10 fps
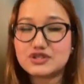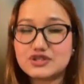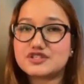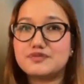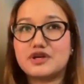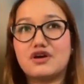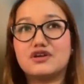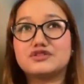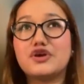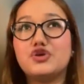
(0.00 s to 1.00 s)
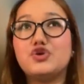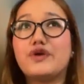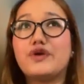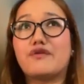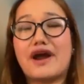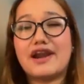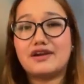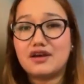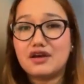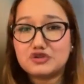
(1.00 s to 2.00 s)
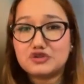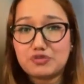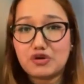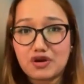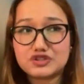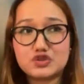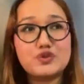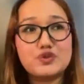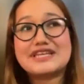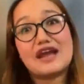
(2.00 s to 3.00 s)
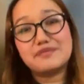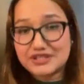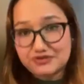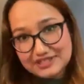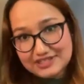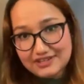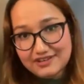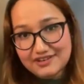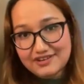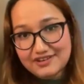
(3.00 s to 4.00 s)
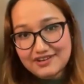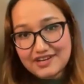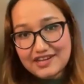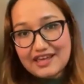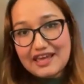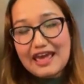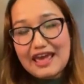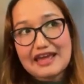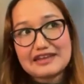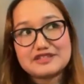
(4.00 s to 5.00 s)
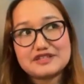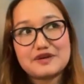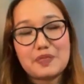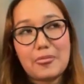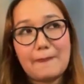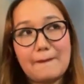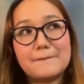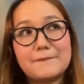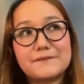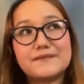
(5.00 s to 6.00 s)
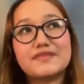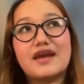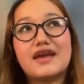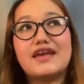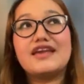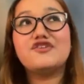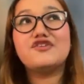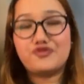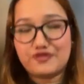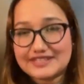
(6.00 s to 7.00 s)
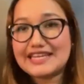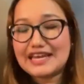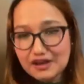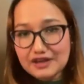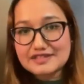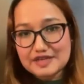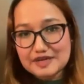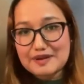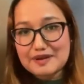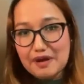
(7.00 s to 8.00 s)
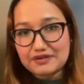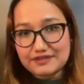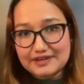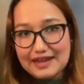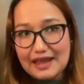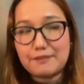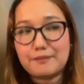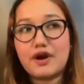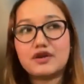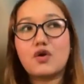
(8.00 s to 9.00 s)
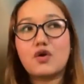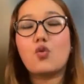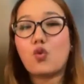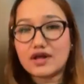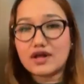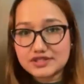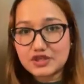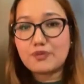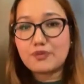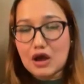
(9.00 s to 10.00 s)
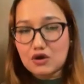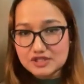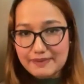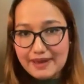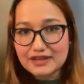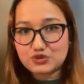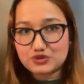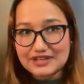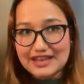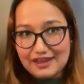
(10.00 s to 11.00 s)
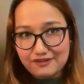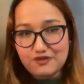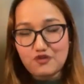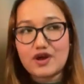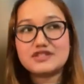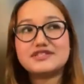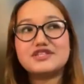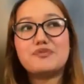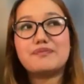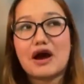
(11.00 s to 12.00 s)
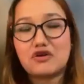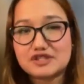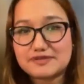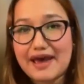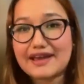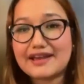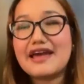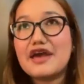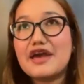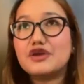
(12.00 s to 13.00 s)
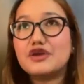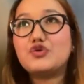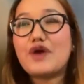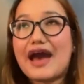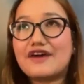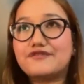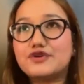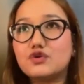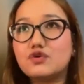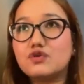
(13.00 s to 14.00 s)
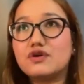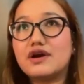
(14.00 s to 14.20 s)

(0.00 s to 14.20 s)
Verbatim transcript: just because you acquired tuberculosis, which can be treated. And uh, if take a considerable amount of the time, but once you bounce back to the life, once you bounce back, you have to